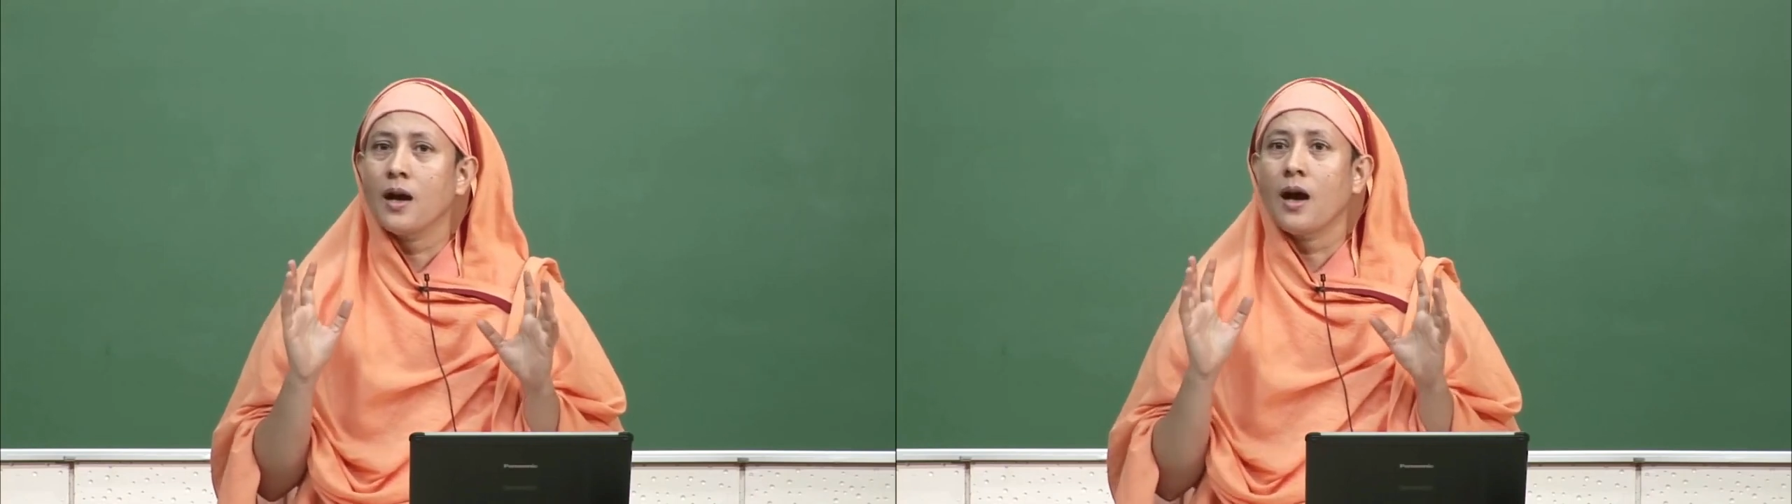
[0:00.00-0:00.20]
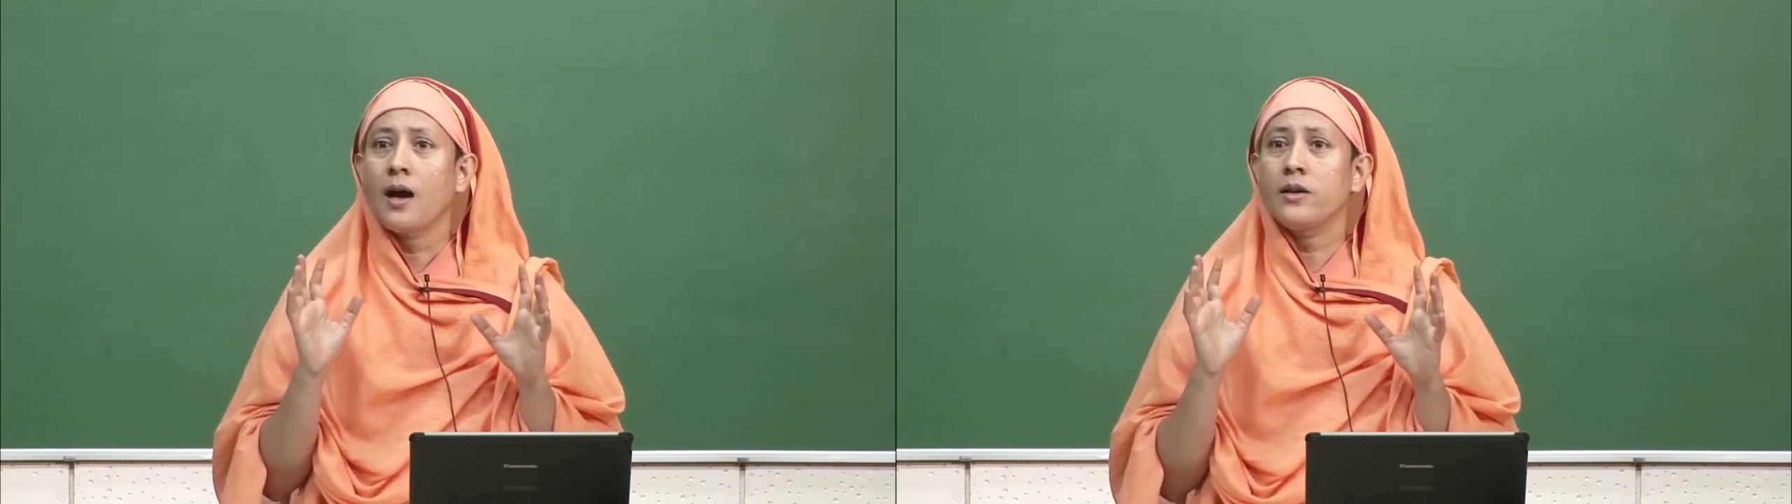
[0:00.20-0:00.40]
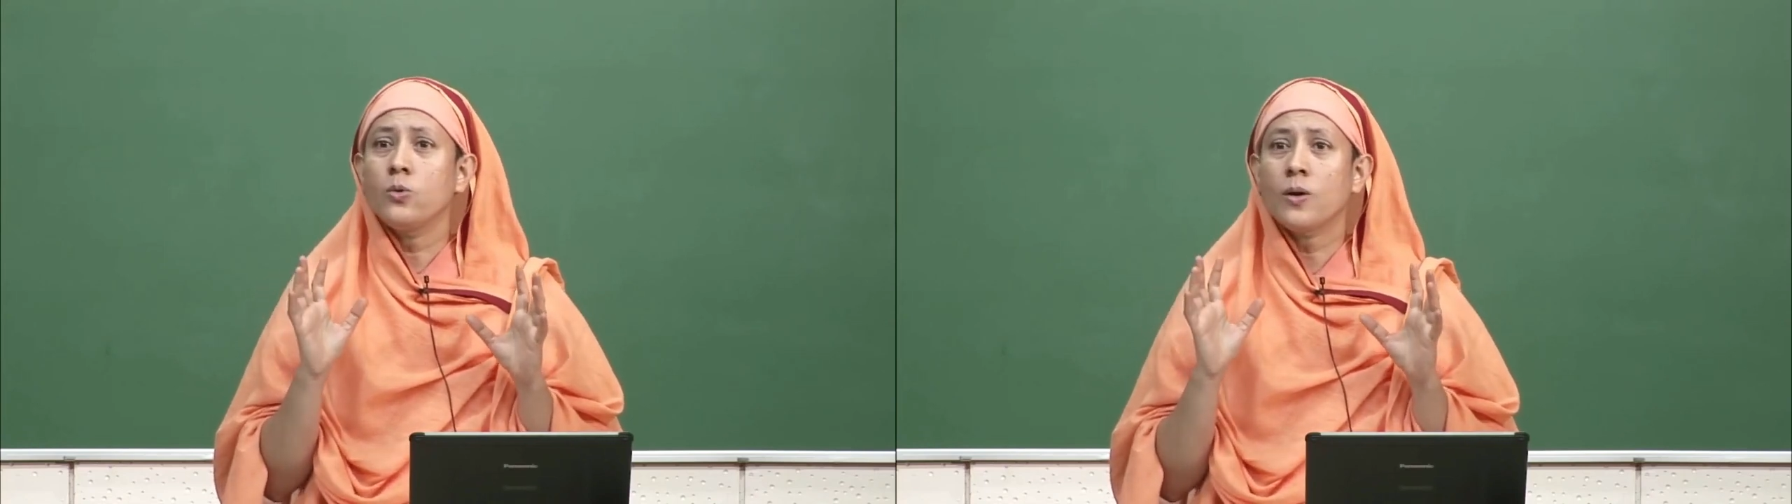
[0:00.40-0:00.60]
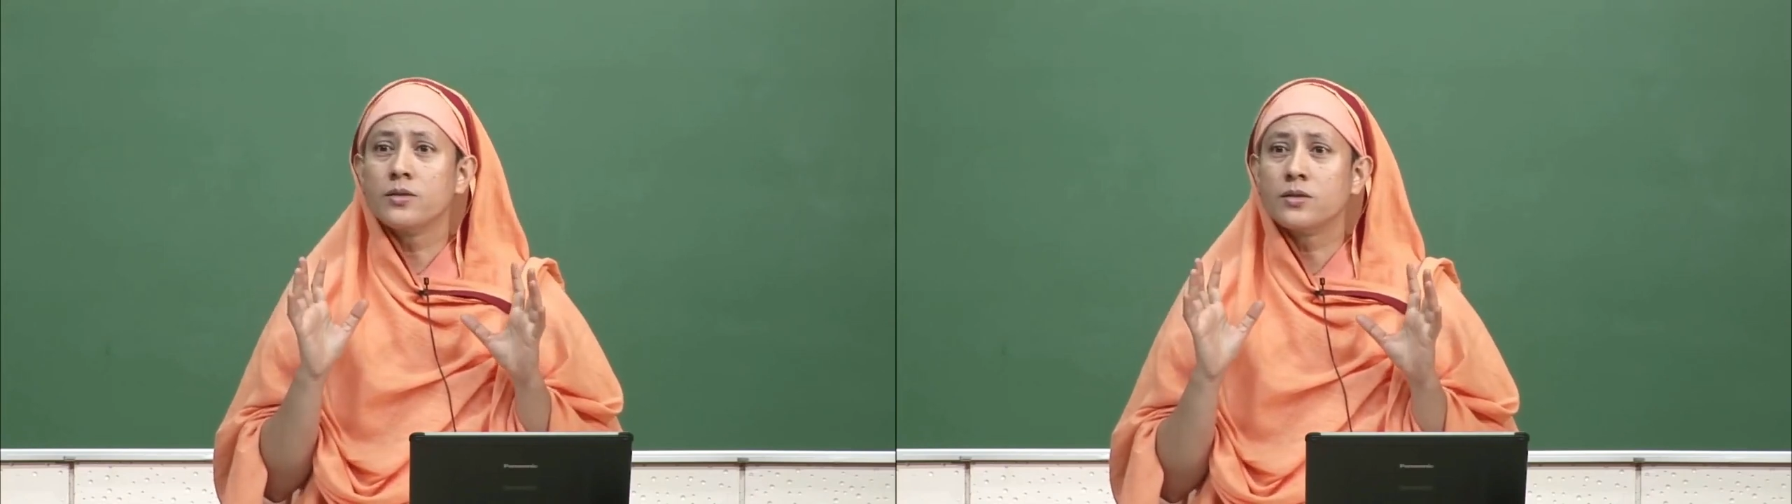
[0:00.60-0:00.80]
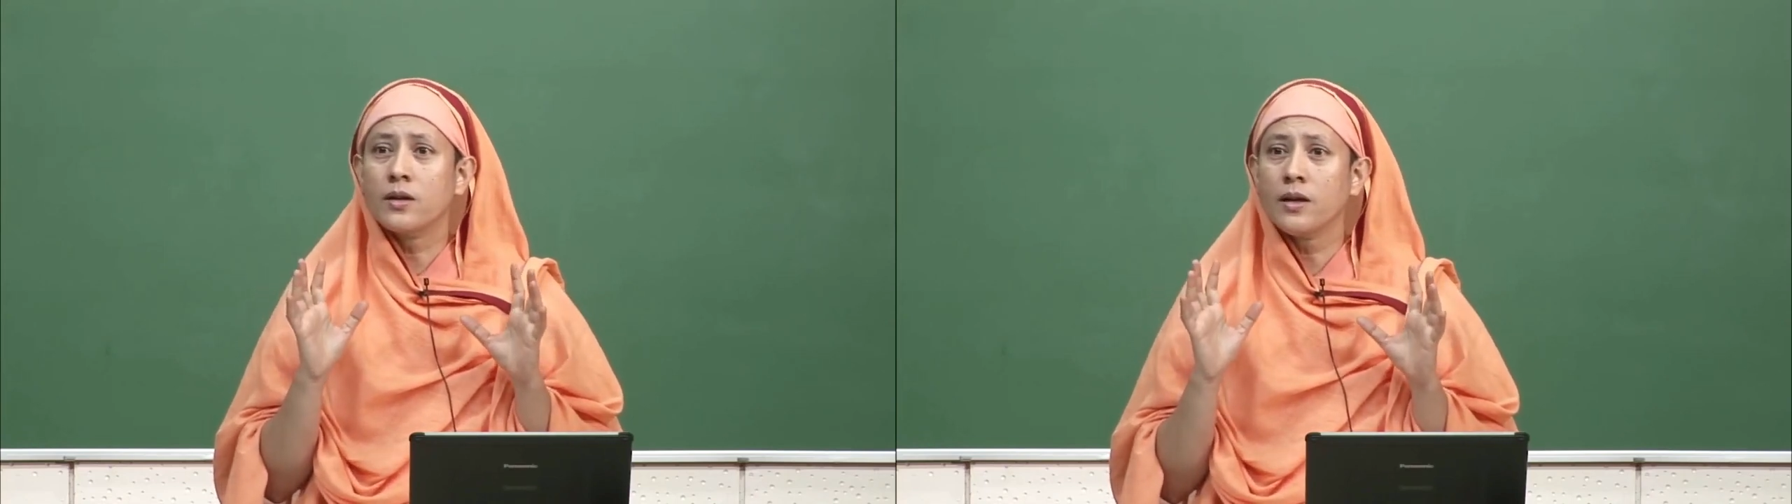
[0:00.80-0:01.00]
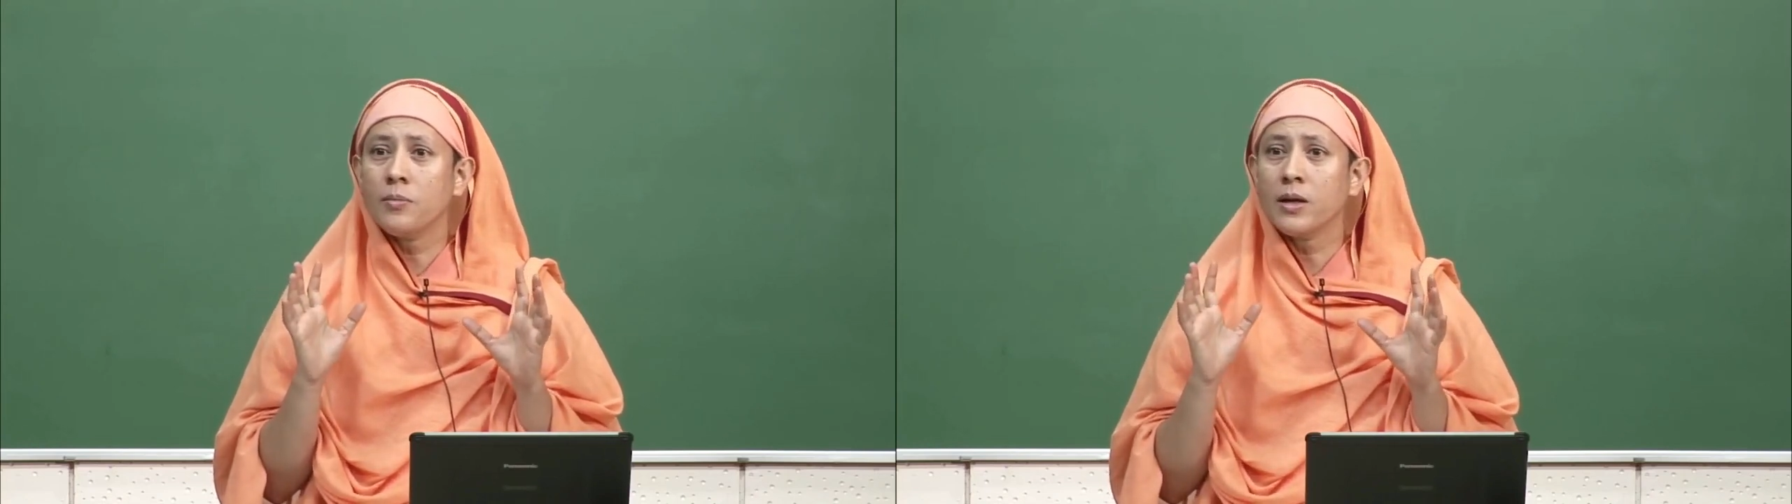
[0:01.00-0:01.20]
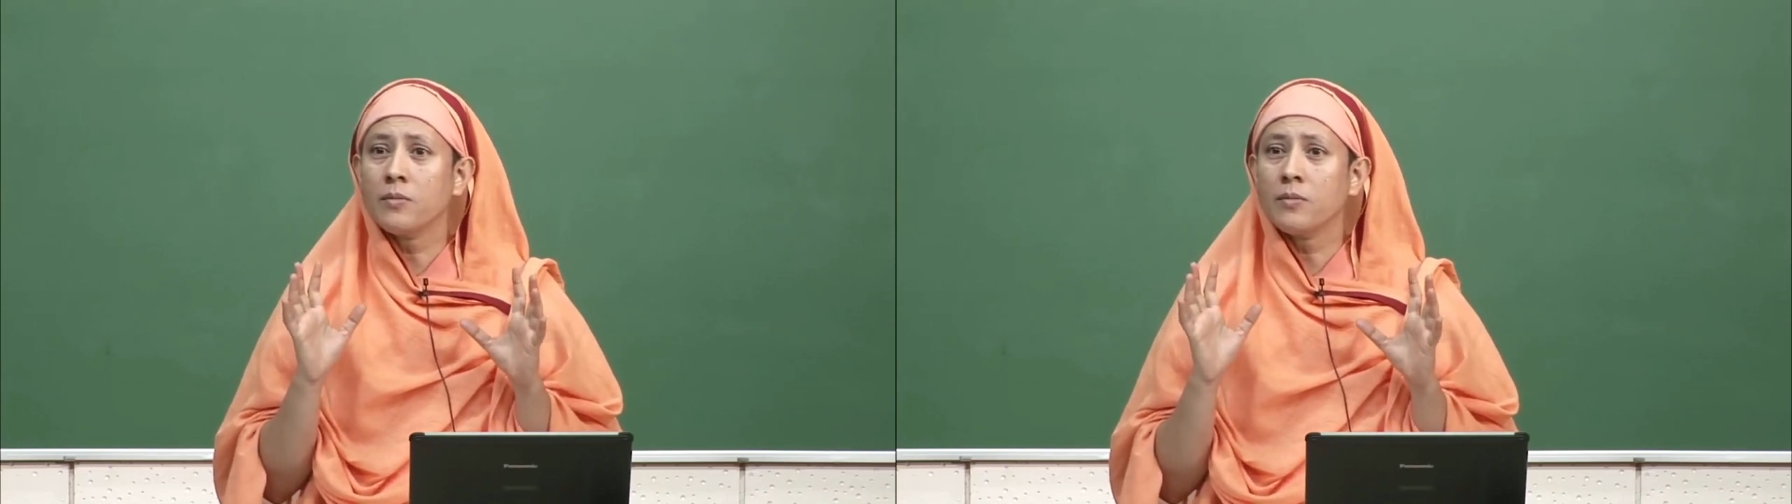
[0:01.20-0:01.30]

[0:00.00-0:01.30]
and you are screaming,